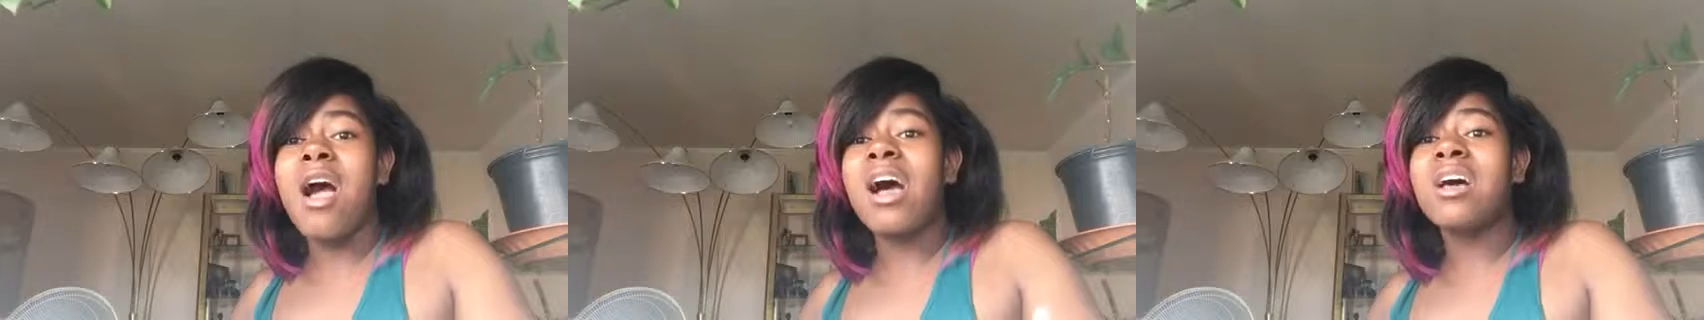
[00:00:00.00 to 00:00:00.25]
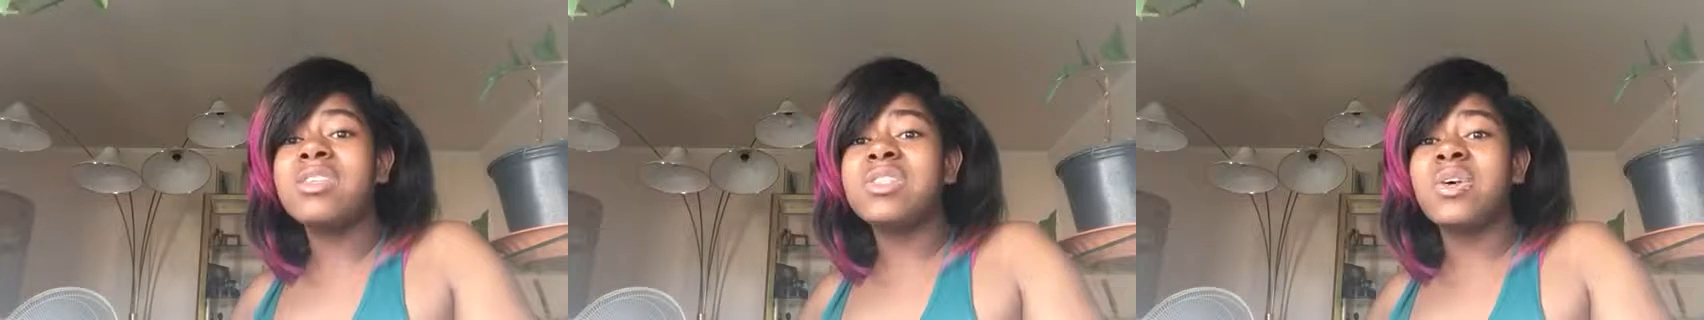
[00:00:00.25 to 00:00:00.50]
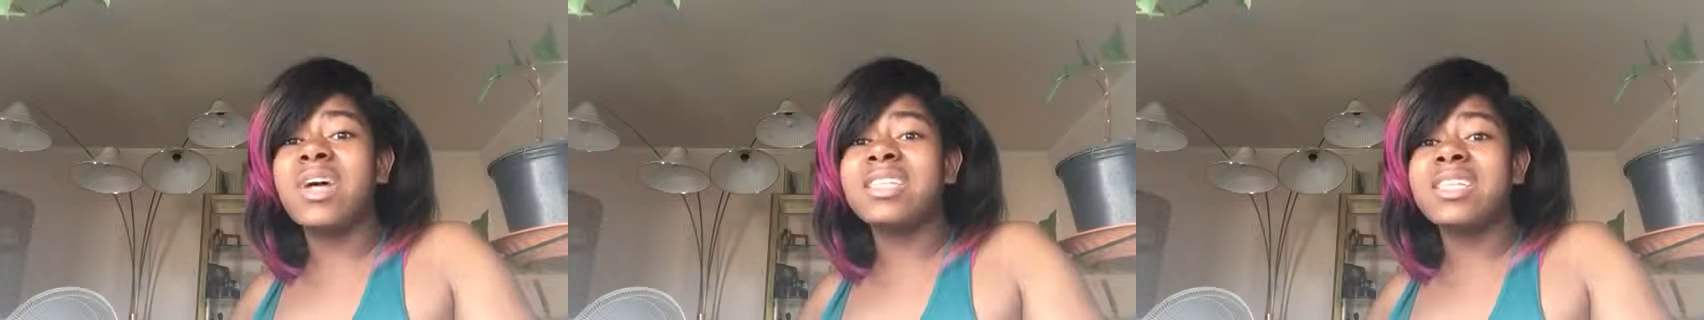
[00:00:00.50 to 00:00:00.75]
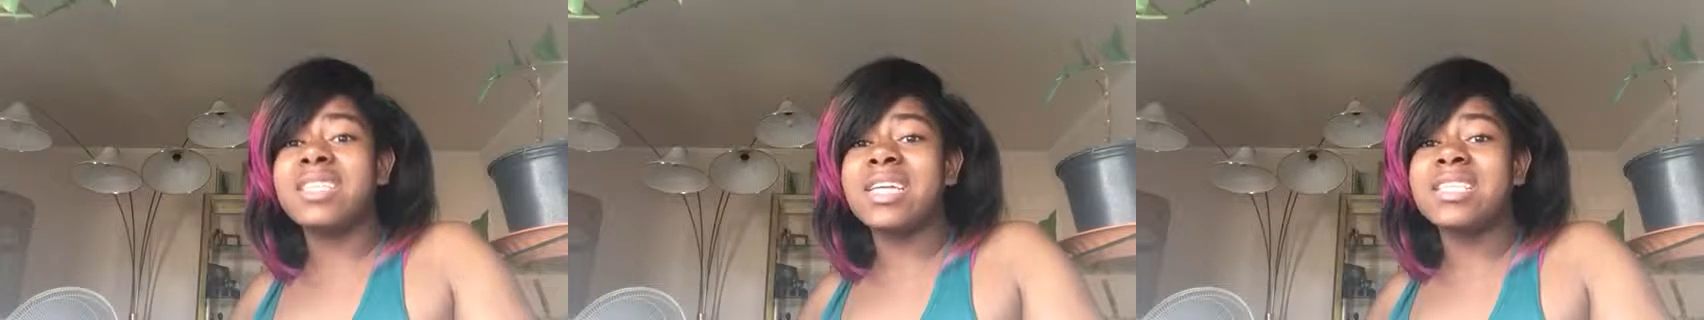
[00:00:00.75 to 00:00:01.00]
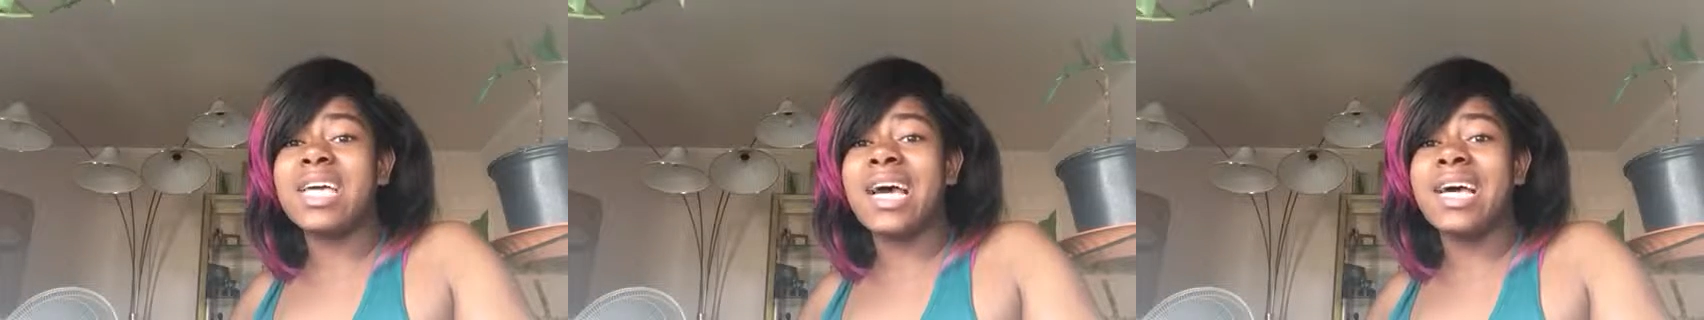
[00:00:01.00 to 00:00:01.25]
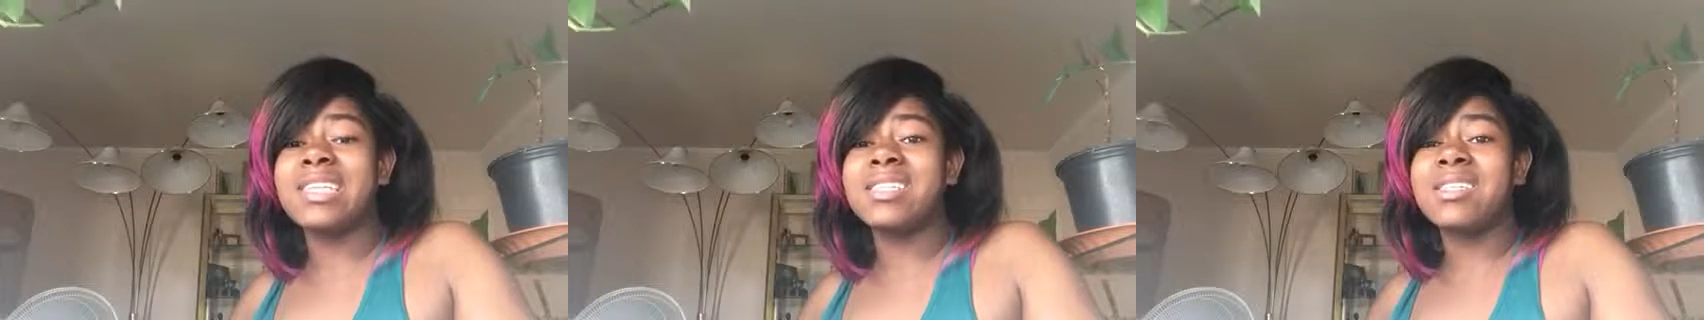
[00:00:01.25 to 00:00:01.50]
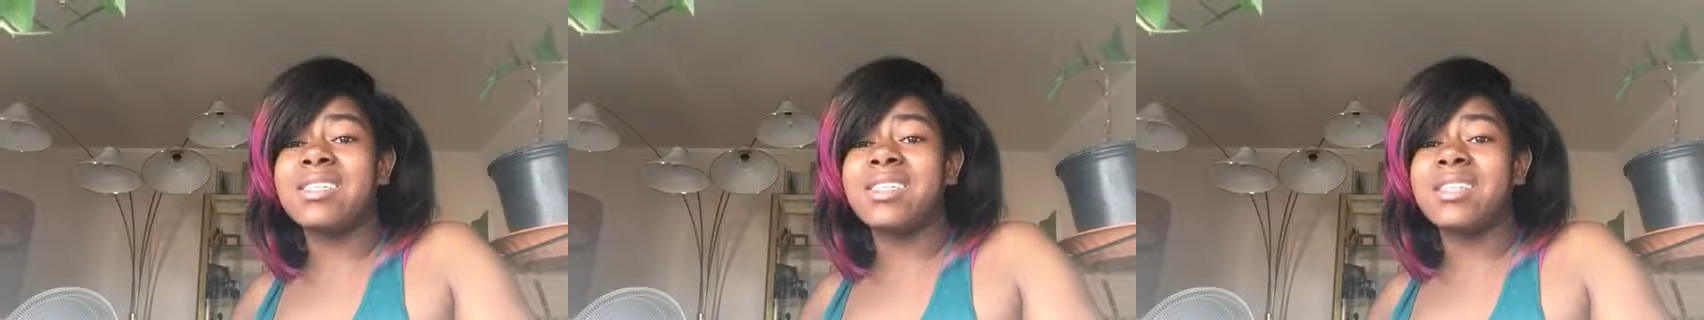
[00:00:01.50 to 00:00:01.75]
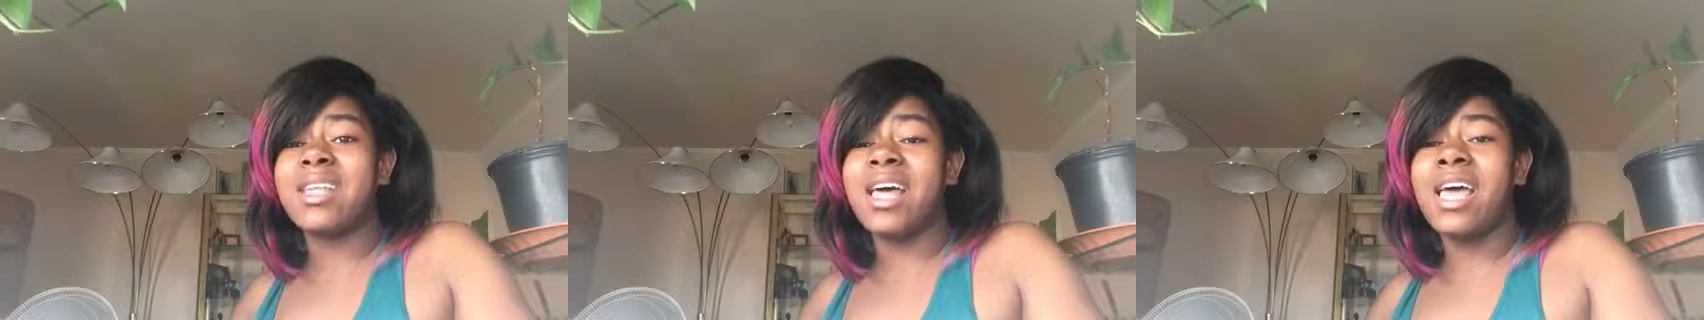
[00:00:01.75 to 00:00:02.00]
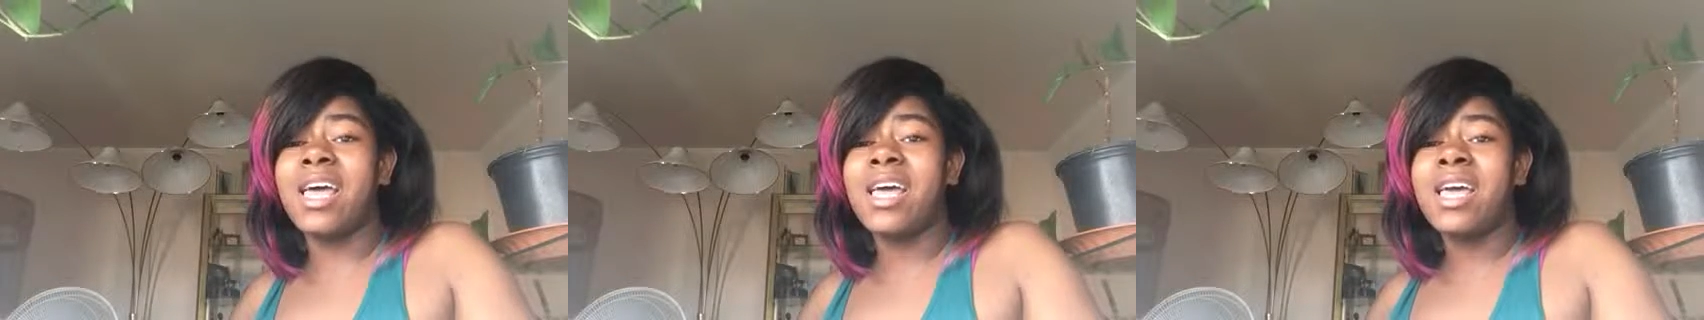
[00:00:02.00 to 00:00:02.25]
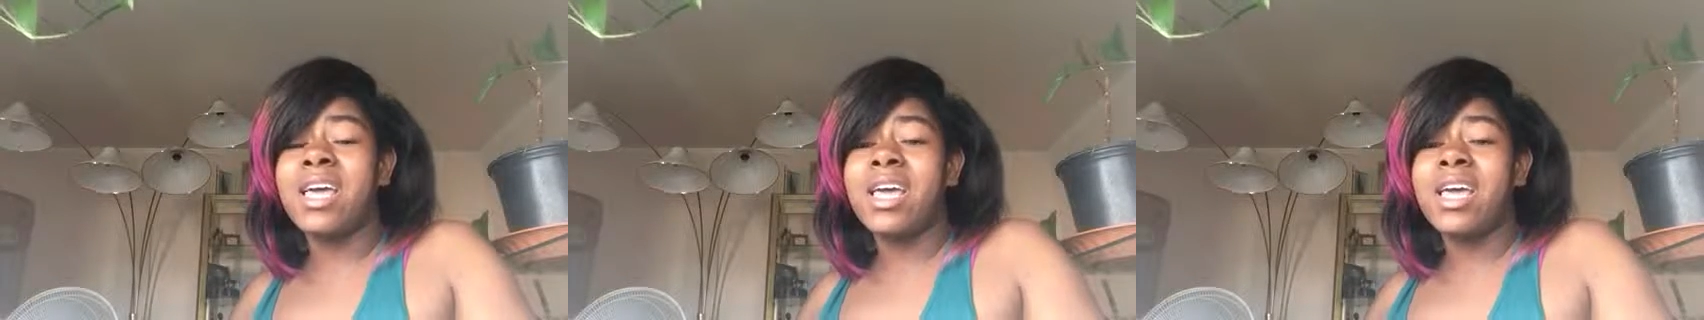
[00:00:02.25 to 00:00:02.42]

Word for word: Also, I think that ties into that